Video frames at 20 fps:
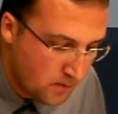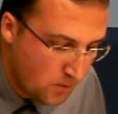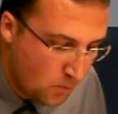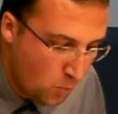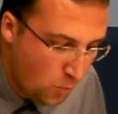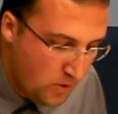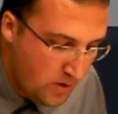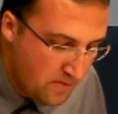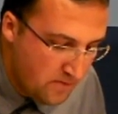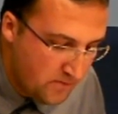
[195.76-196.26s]

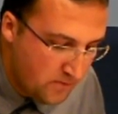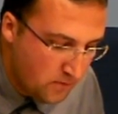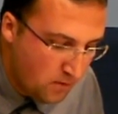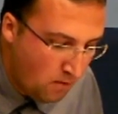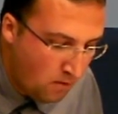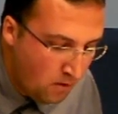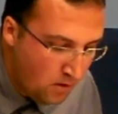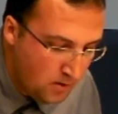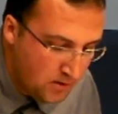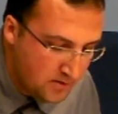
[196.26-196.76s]
We've
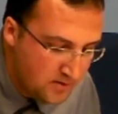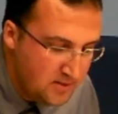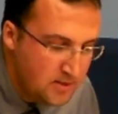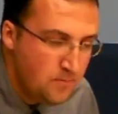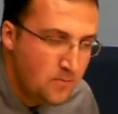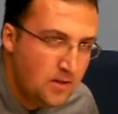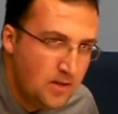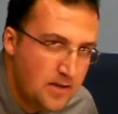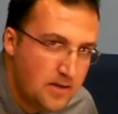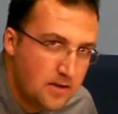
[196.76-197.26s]
all
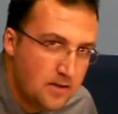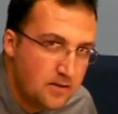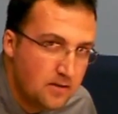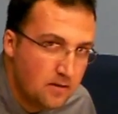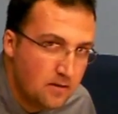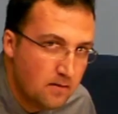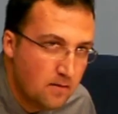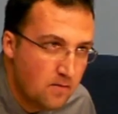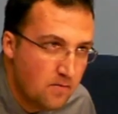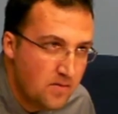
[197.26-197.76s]
assimilated
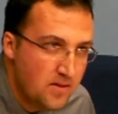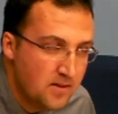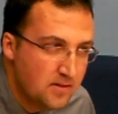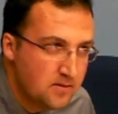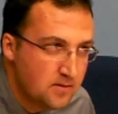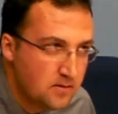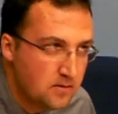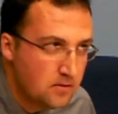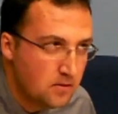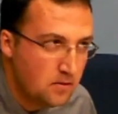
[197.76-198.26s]

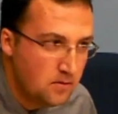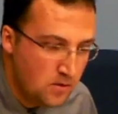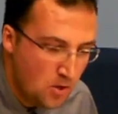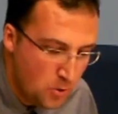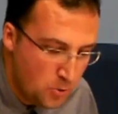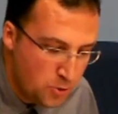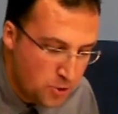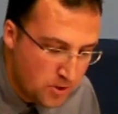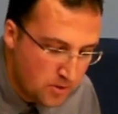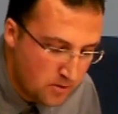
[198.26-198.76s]
this
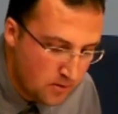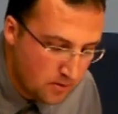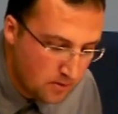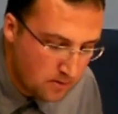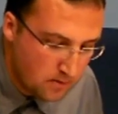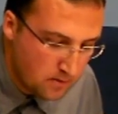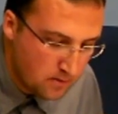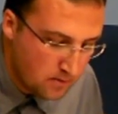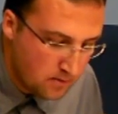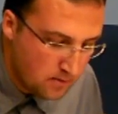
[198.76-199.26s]
notion,
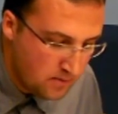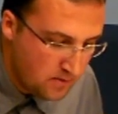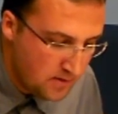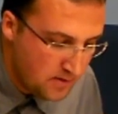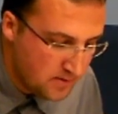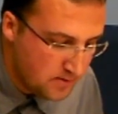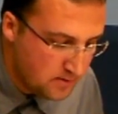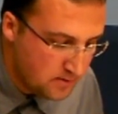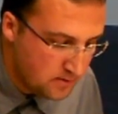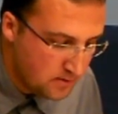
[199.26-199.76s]

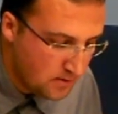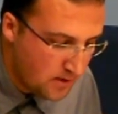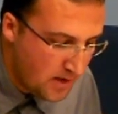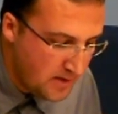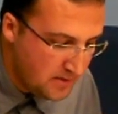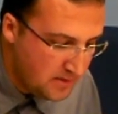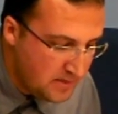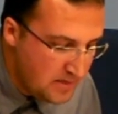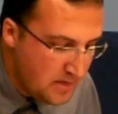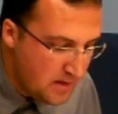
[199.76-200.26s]
this
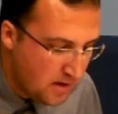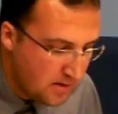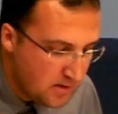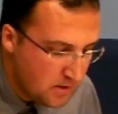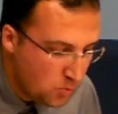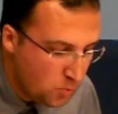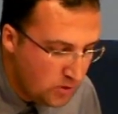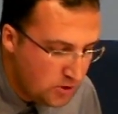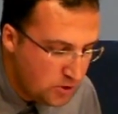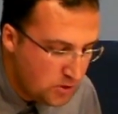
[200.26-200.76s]
idea that
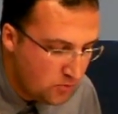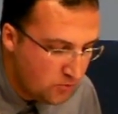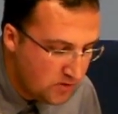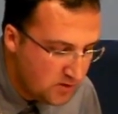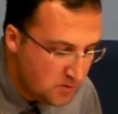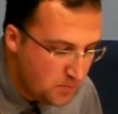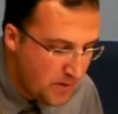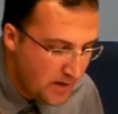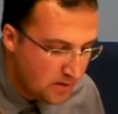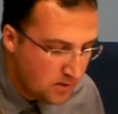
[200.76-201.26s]
we should
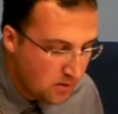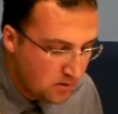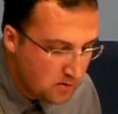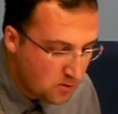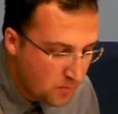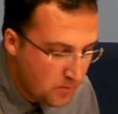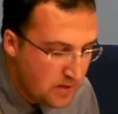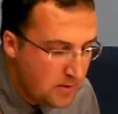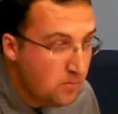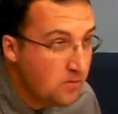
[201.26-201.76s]
respect other
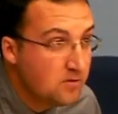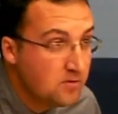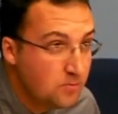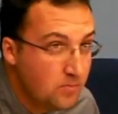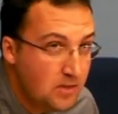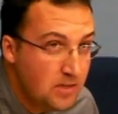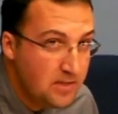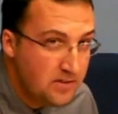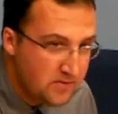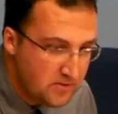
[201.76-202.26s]
people's
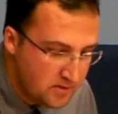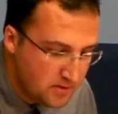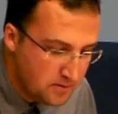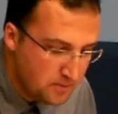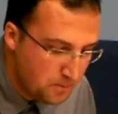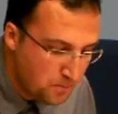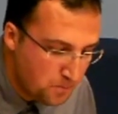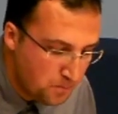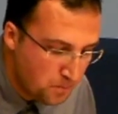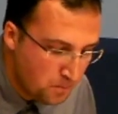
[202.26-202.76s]
beliefs.
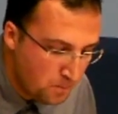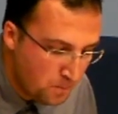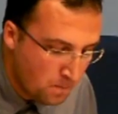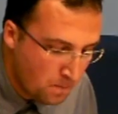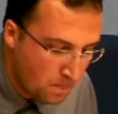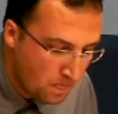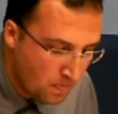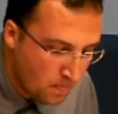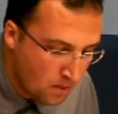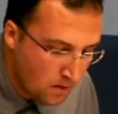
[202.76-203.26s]

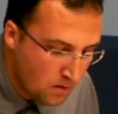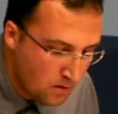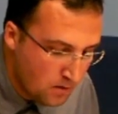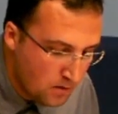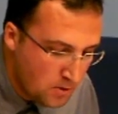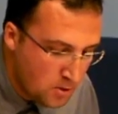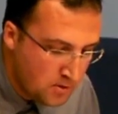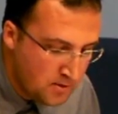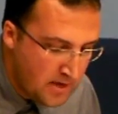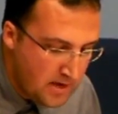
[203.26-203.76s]

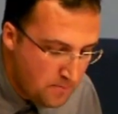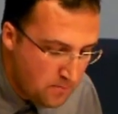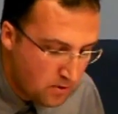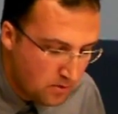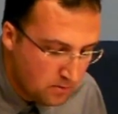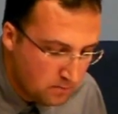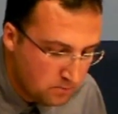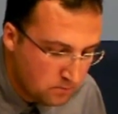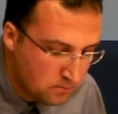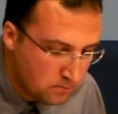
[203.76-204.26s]
Your neighbor
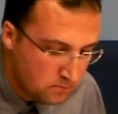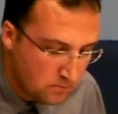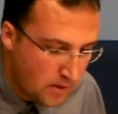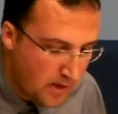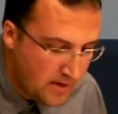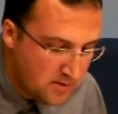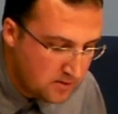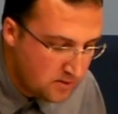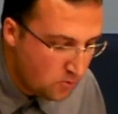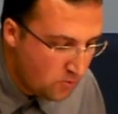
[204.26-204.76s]

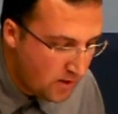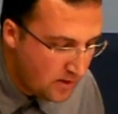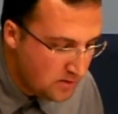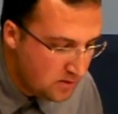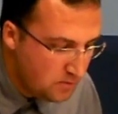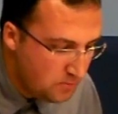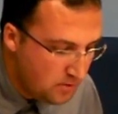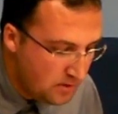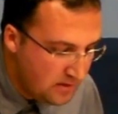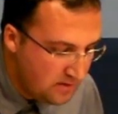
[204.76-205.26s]
has the right to
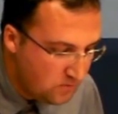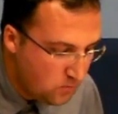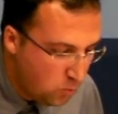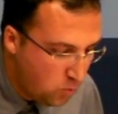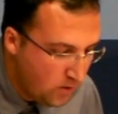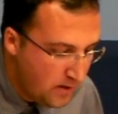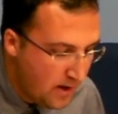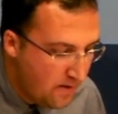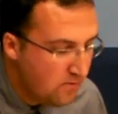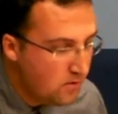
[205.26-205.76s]
believe
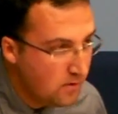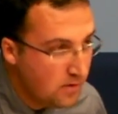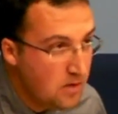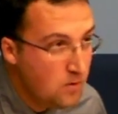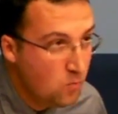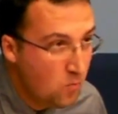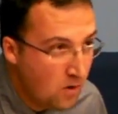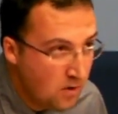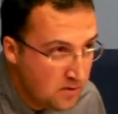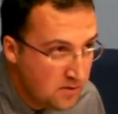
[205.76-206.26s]
whatever he
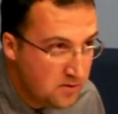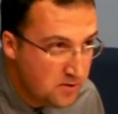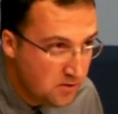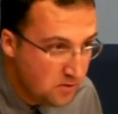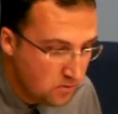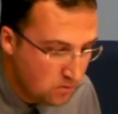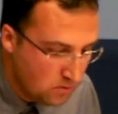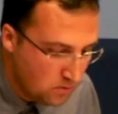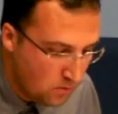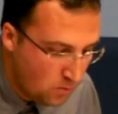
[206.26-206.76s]
wants to,
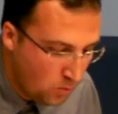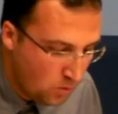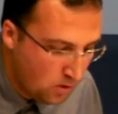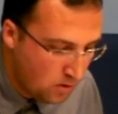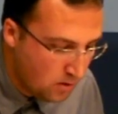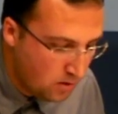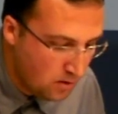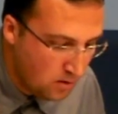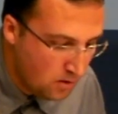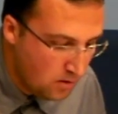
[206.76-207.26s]

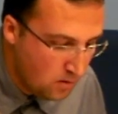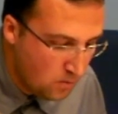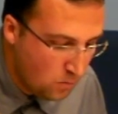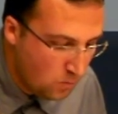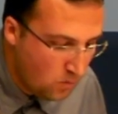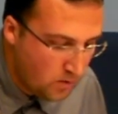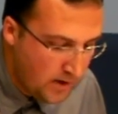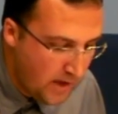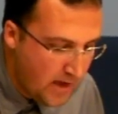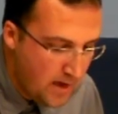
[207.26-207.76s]
or
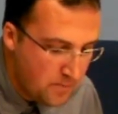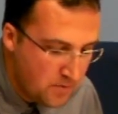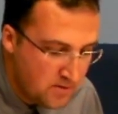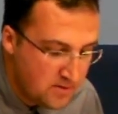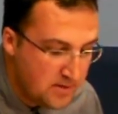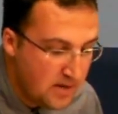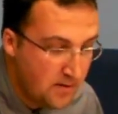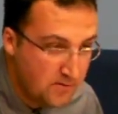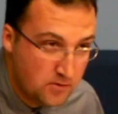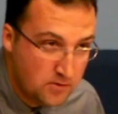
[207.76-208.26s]
what happens
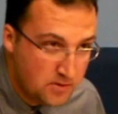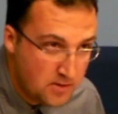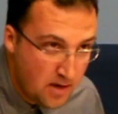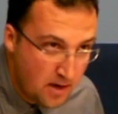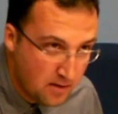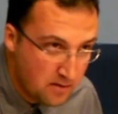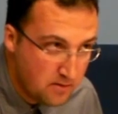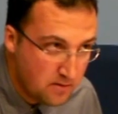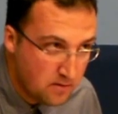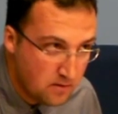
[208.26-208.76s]
after death.